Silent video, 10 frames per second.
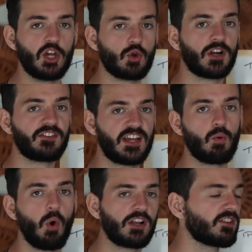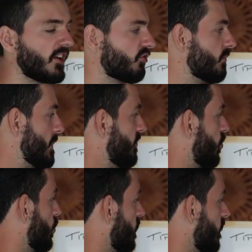You're going to take one touch to maybe
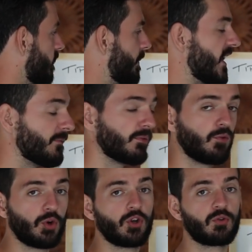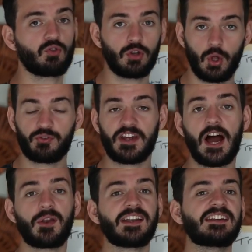turn into space before you're closed
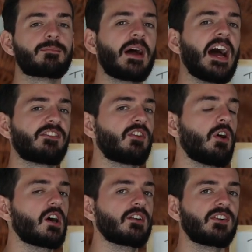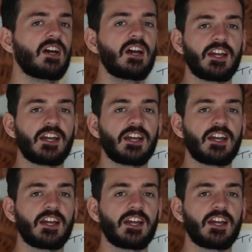down and need to pass it off.